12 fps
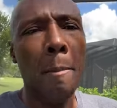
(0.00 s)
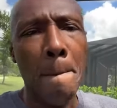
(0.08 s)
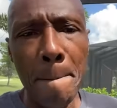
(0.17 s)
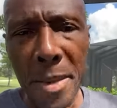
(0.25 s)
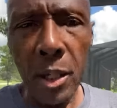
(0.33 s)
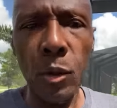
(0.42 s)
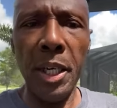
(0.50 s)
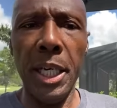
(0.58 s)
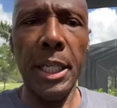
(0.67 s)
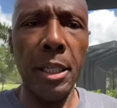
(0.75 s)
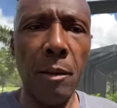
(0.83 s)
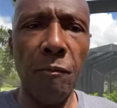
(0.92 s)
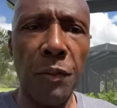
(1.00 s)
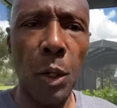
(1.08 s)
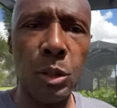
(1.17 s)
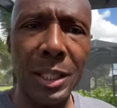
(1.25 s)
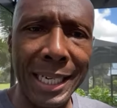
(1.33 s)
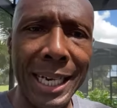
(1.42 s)
middle income
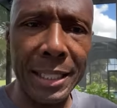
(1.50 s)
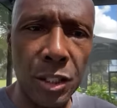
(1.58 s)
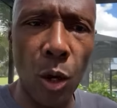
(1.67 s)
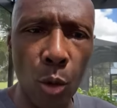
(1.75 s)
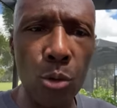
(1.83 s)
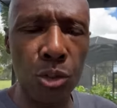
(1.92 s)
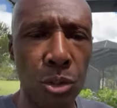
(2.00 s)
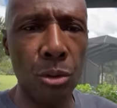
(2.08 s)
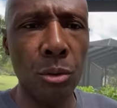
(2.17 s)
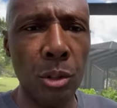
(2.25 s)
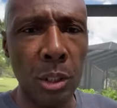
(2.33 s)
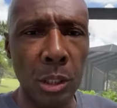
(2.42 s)
folks, like I told you,